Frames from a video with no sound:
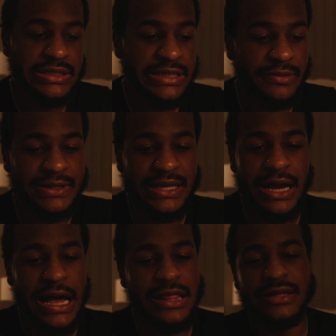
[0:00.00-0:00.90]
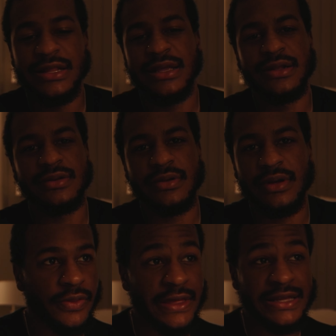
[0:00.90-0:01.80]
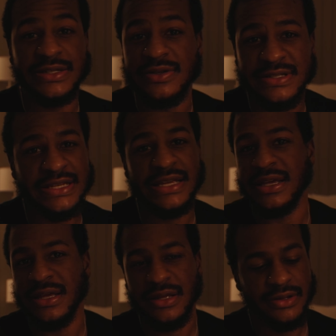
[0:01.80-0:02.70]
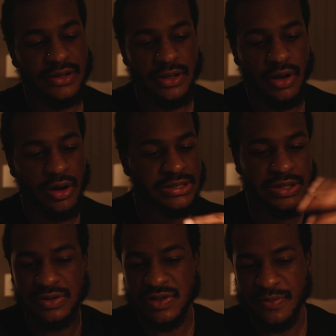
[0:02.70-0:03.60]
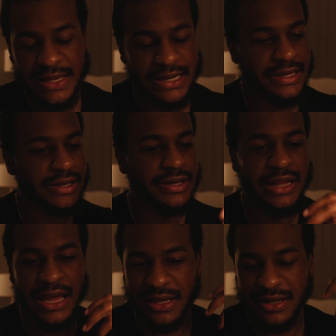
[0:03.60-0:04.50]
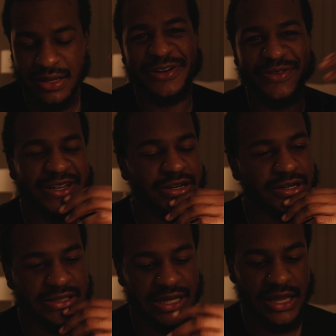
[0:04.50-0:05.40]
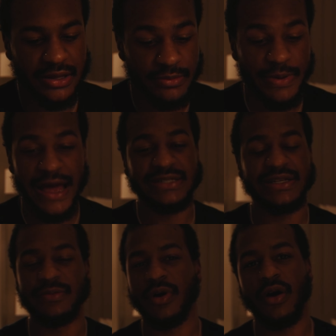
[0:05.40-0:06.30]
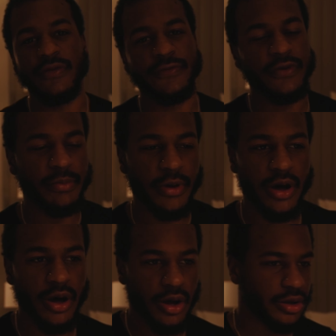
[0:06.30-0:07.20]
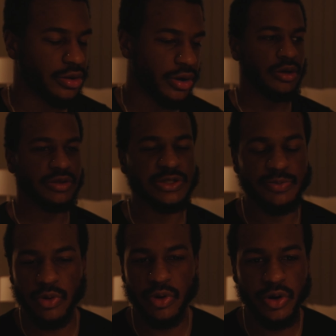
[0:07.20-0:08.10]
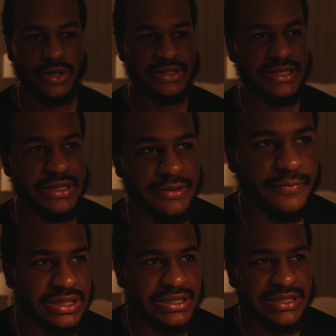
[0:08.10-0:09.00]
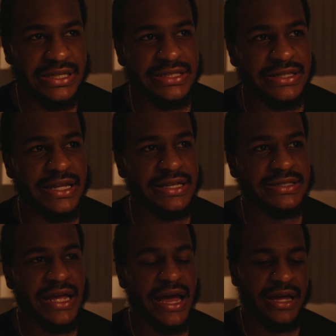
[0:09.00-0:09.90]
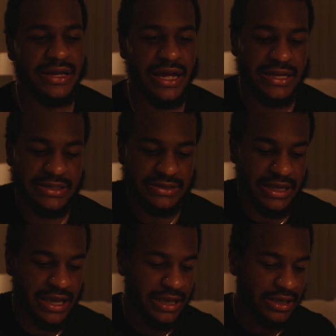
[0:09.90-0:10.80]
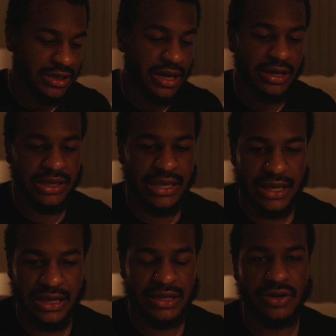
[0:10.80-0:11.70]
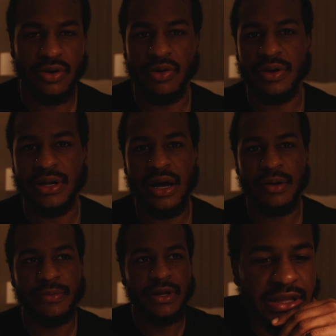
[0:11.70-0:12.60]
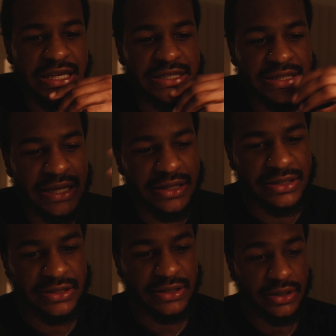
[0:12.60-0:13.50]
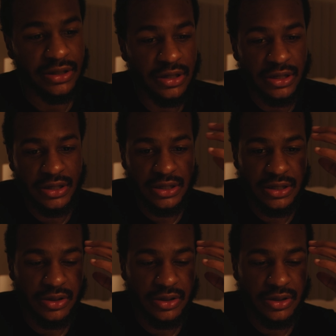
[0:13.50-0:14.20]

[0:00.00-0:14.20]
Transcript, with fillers: something other than things you see on social media, like careers like basketball, football, you know, sports, and just these things that as a young kid growing up, these things look